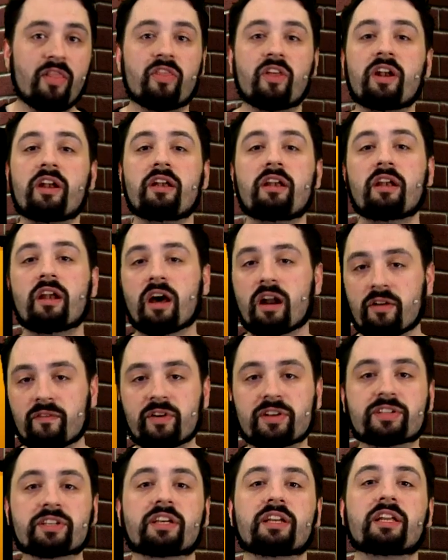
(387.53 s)
that none of
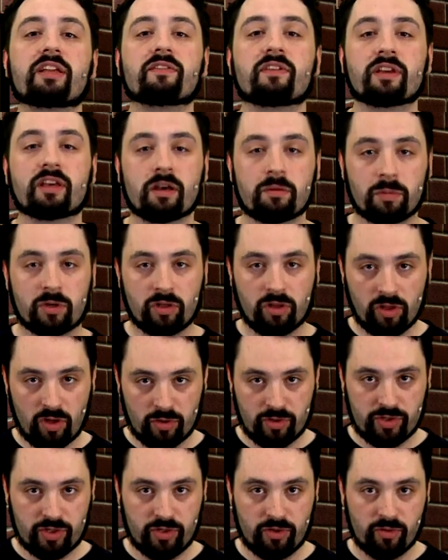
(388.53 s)
us can even come
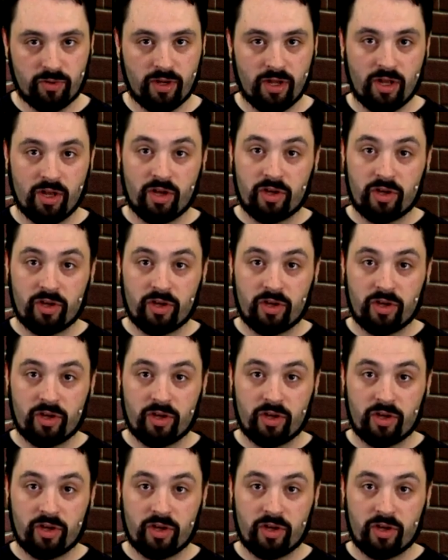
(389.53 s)
close to.